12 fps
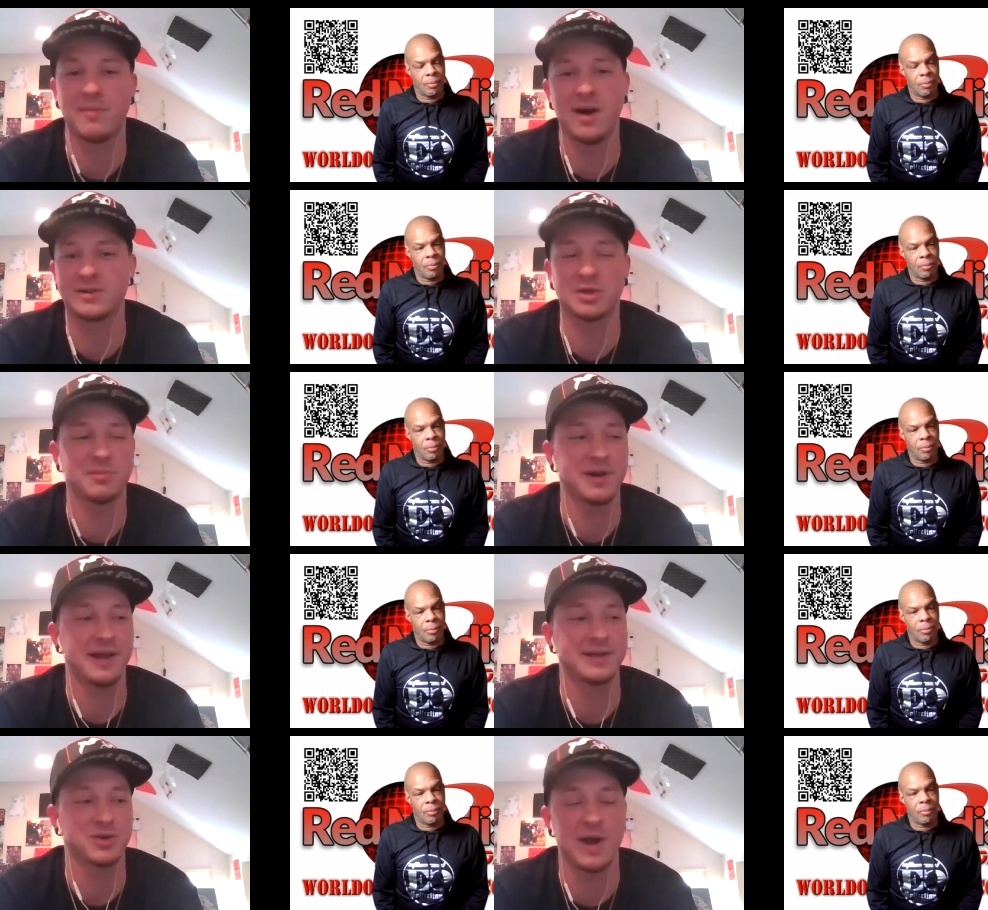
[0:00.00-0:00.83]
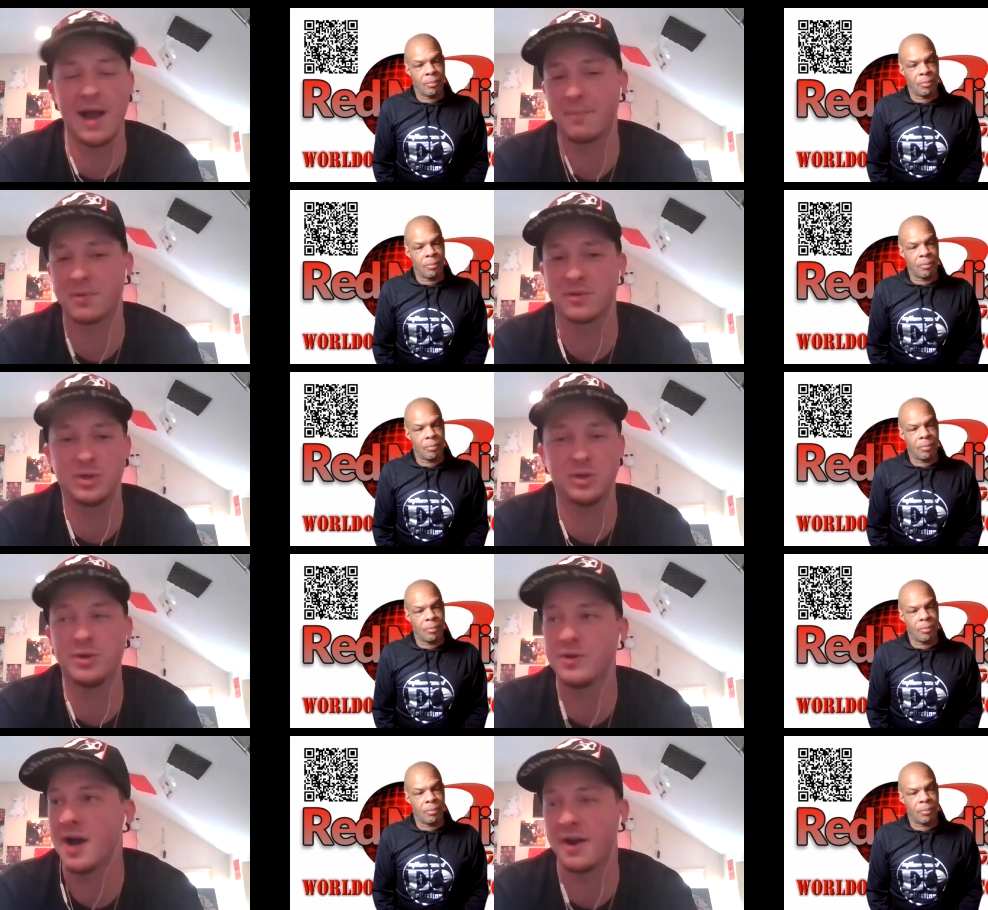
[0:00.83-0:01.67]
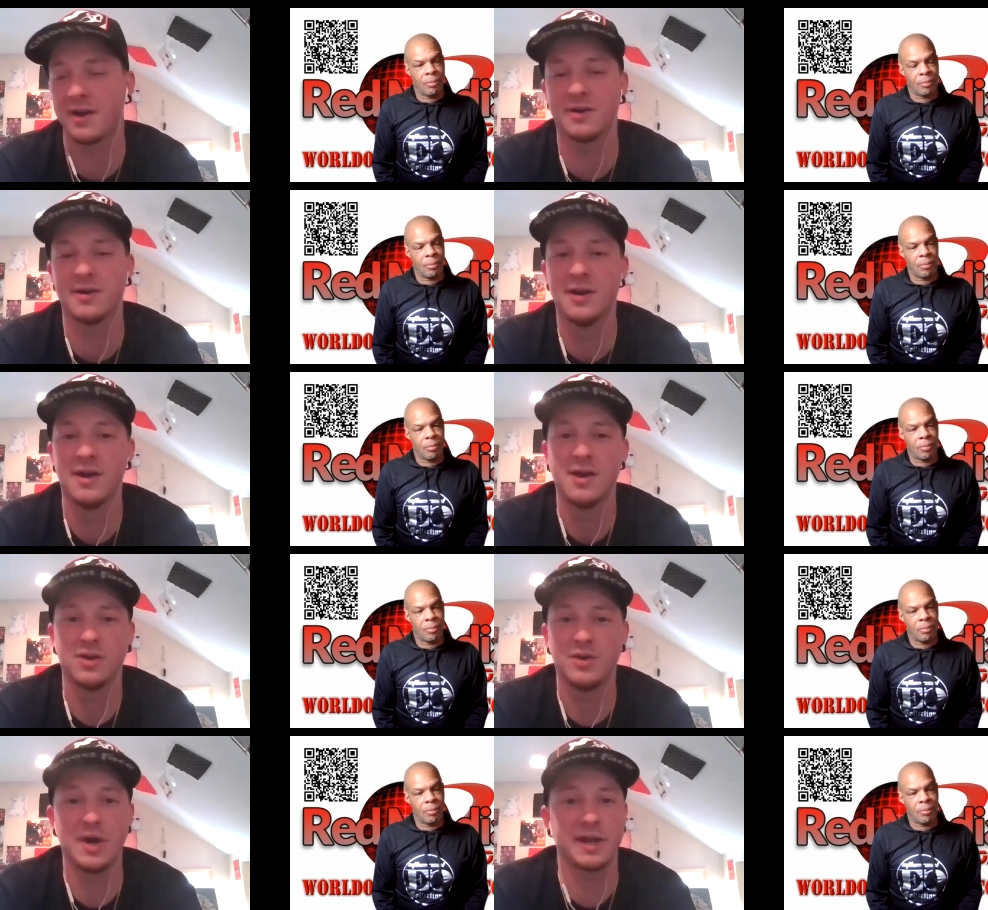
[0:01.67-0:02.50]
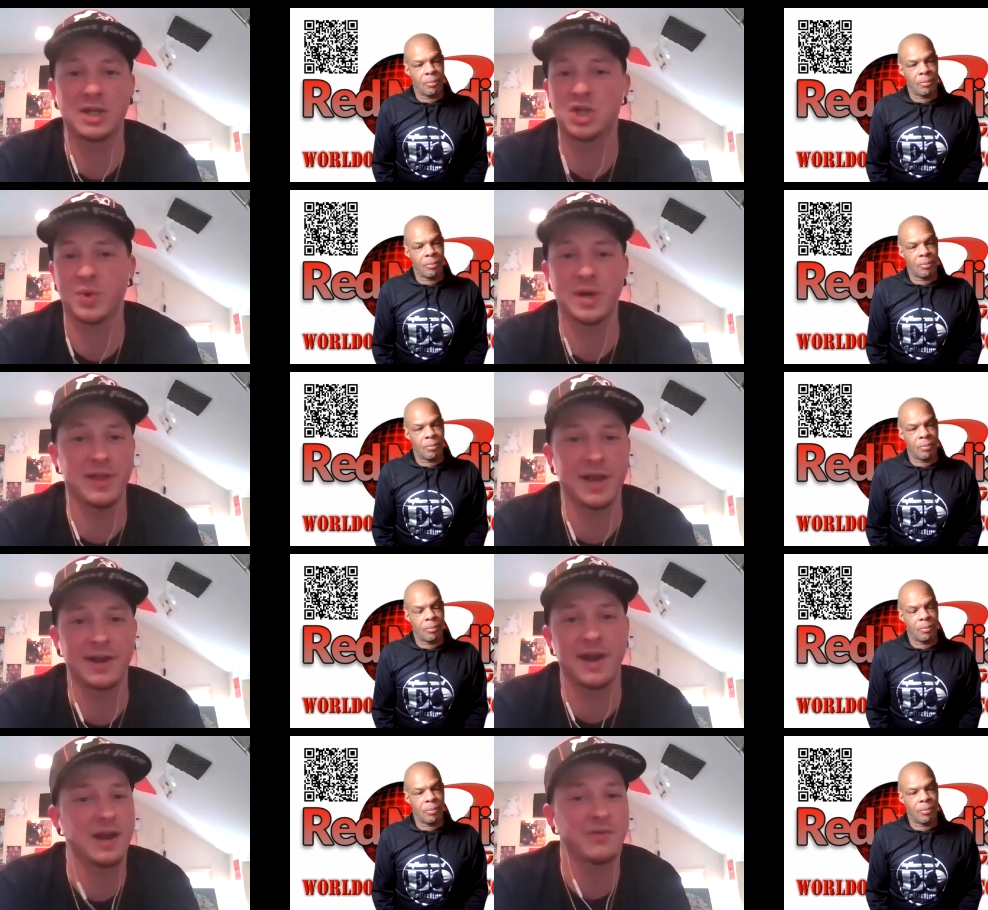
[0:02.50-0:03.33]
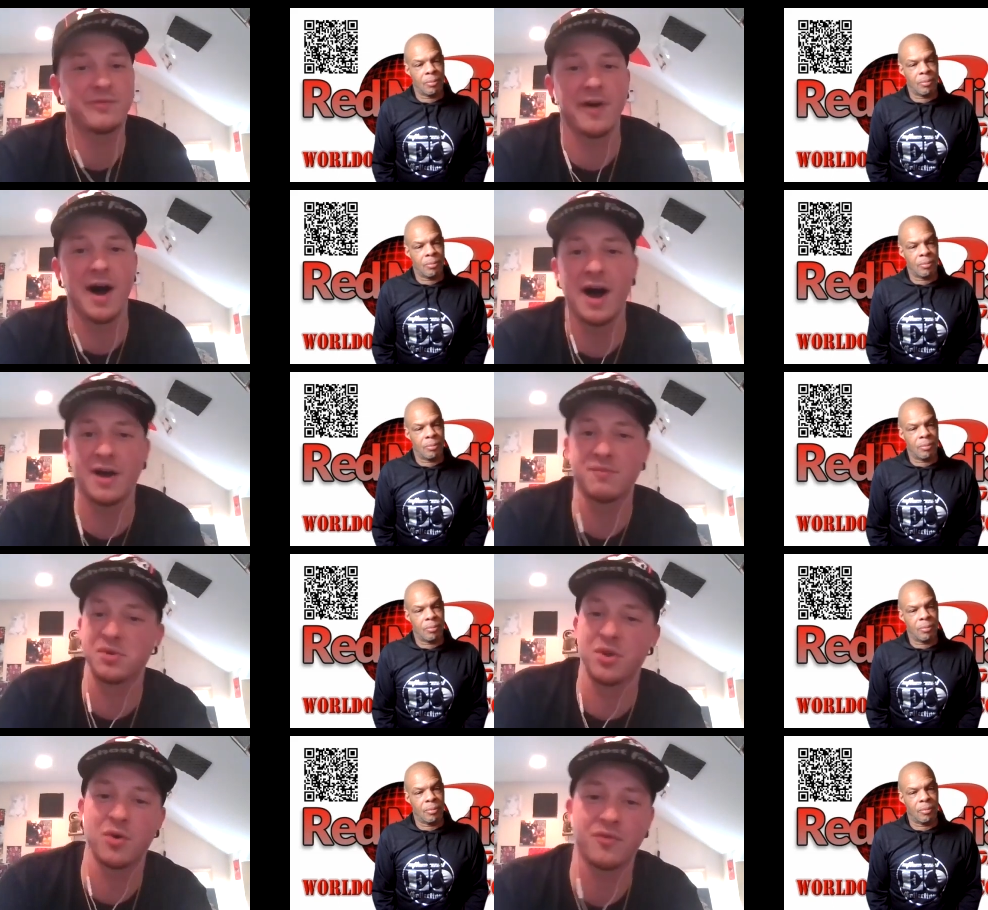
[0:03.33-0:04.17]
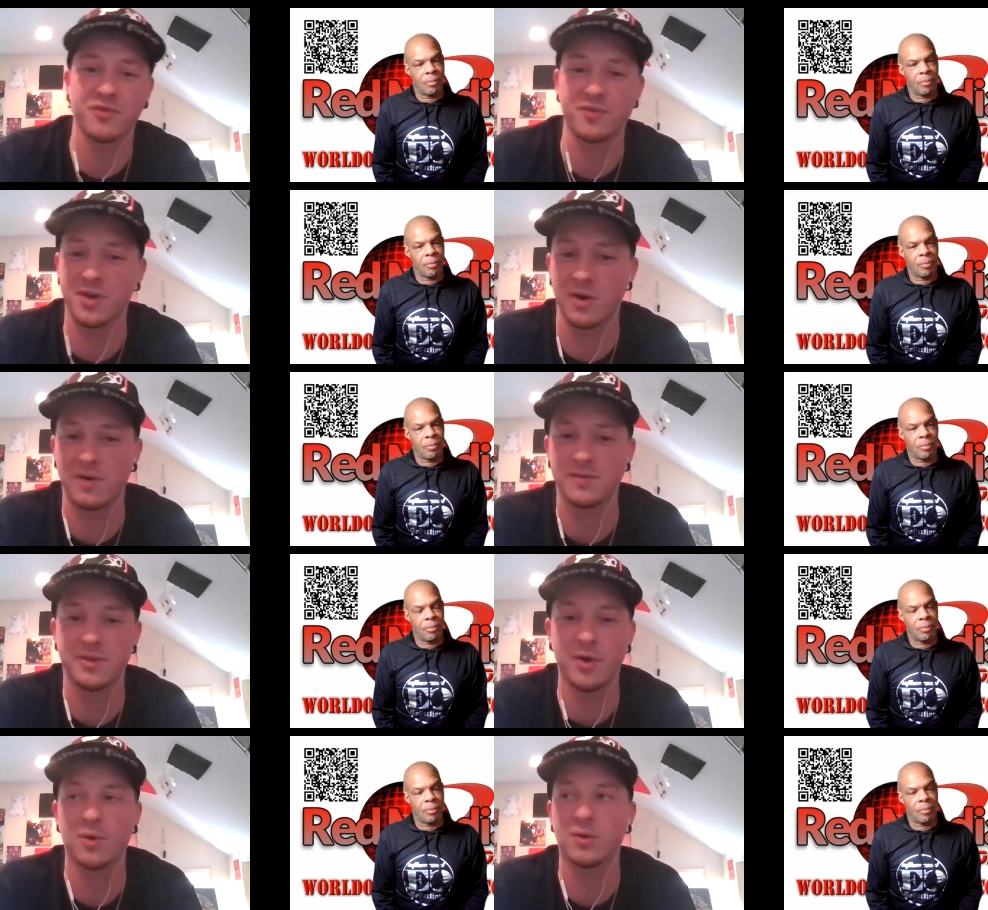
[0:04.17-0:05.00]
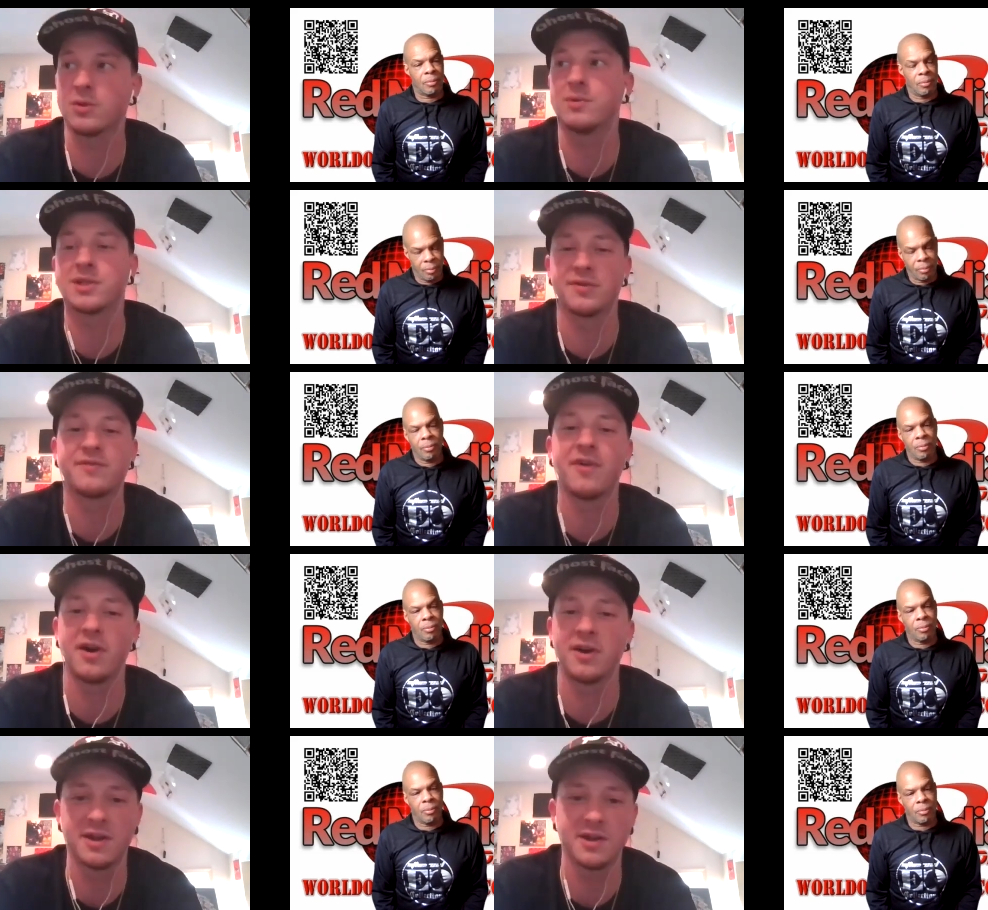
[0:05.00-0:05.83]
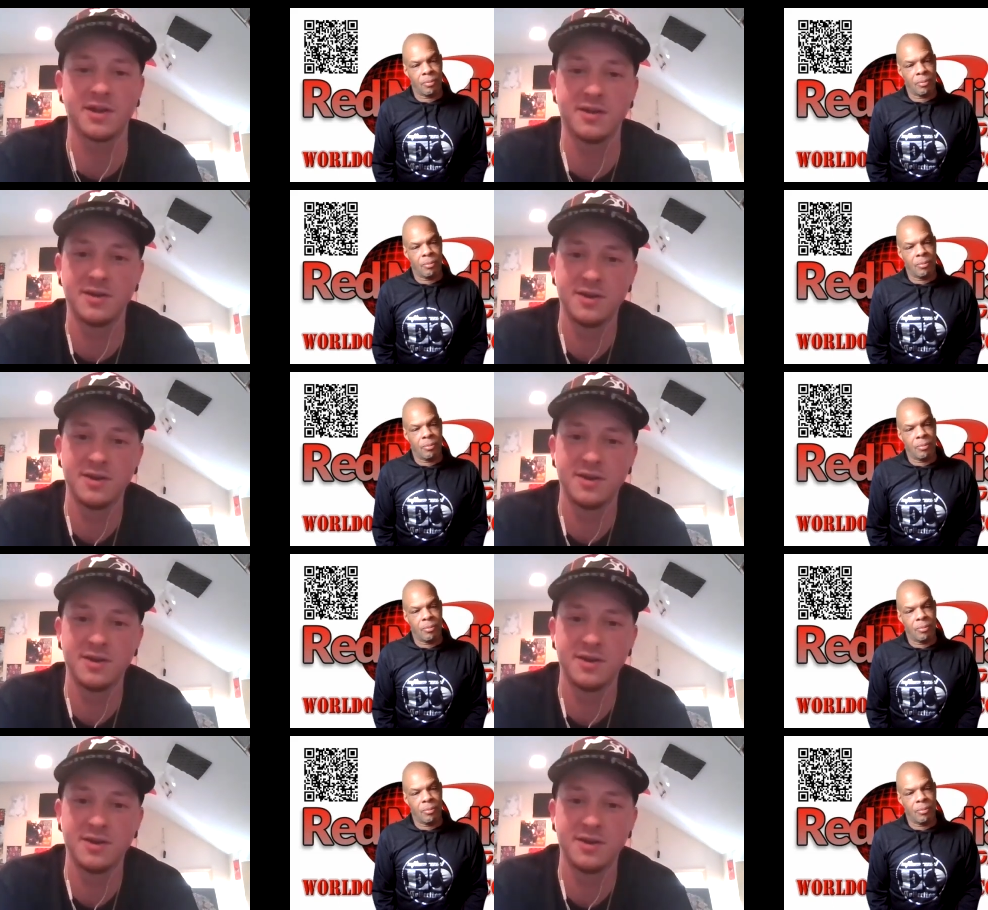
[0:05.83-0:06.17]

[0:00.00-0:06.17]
Speaker 1: monster. But as a rapper too, you gotta you gotta treat it like a nine to five, but don't don't don't lose the fun in it.